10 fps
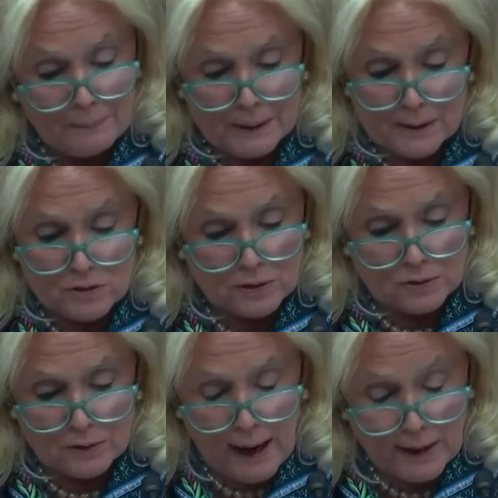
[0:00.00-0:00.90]
but this
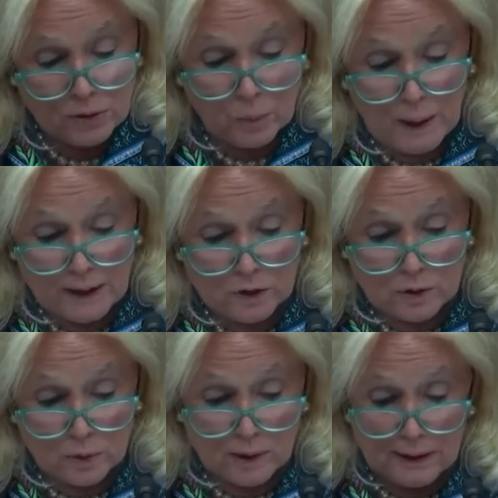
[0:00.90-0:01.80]
is not the way to
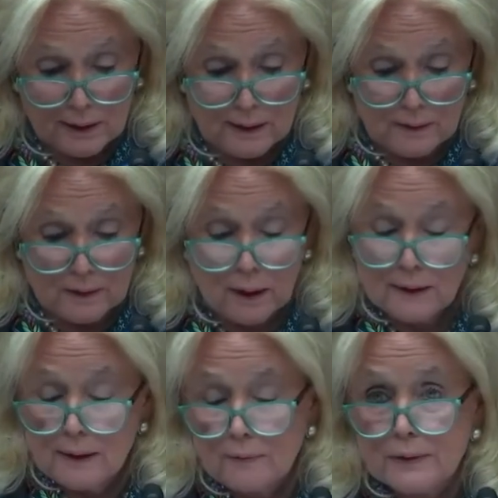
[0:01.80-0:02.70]
do it in
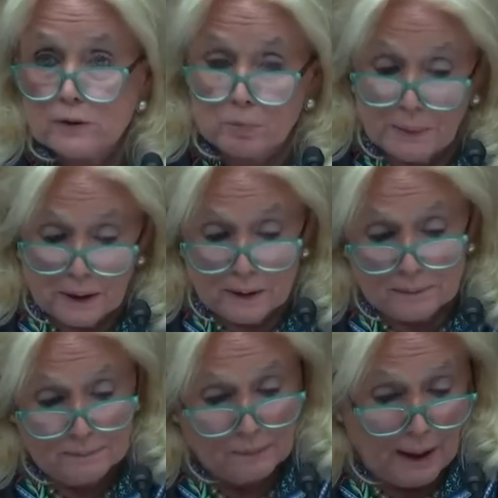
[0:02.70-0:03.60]
this
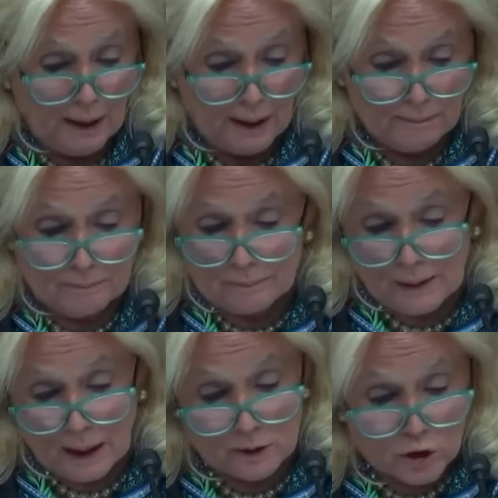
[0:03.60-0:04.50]
bill, and
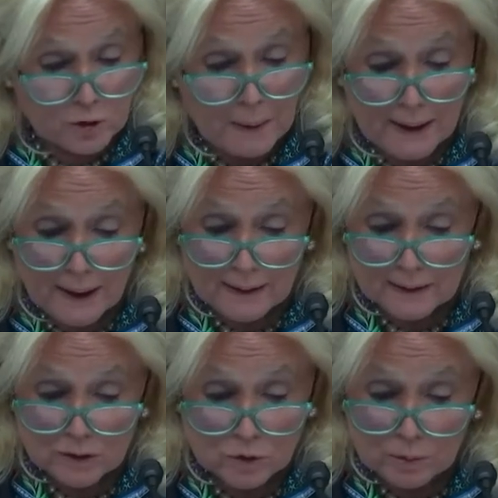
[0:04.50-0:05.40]
I urge my
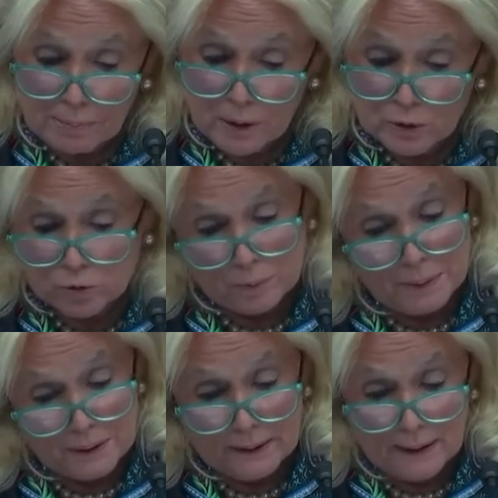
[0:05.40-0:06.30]
colleagues to oppose
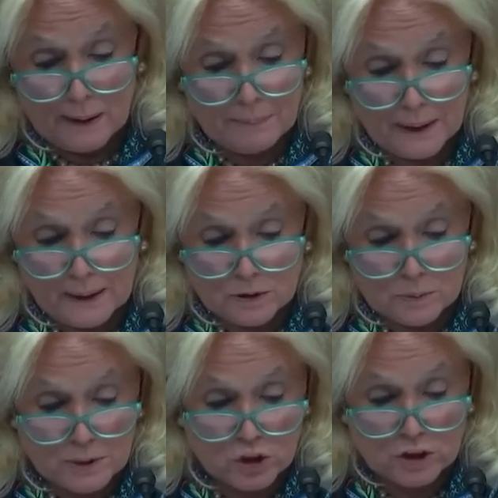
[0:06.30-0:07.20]
repealing EPA's
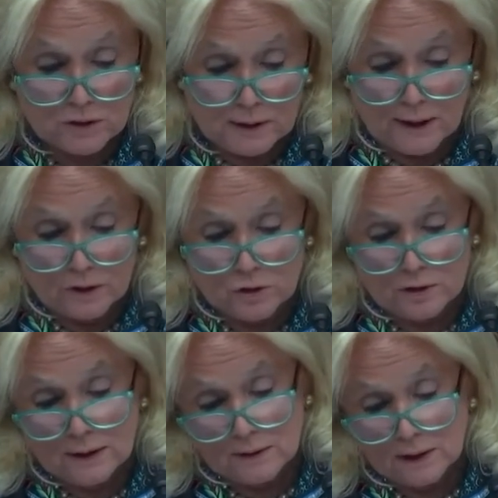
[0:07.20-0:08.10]
emission
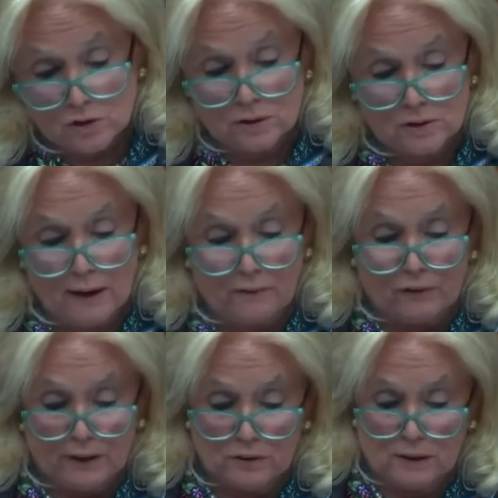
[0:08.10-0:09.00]
standards and NHTSA's
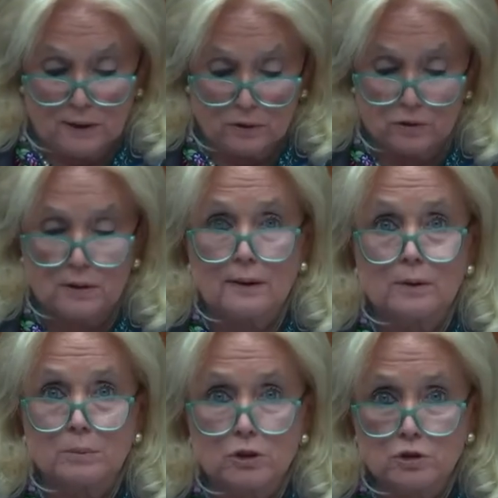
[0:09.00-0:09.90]
CAFE standards.
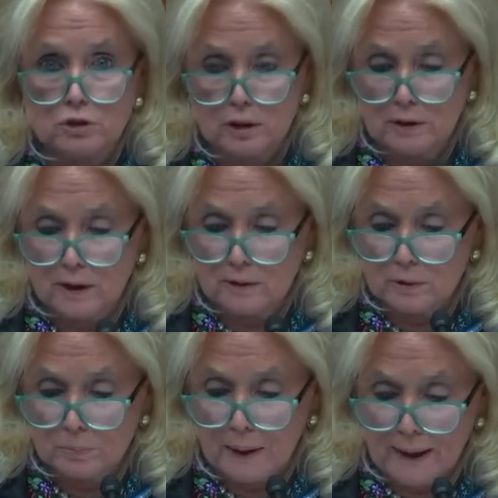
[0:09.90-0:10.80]
Thank you, Mr. Chair, and I
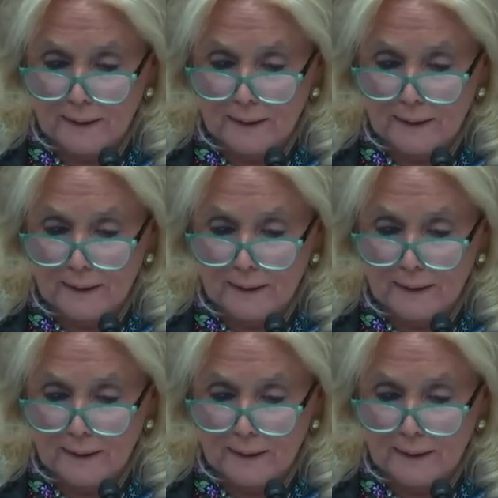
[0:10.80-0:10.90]
yield back.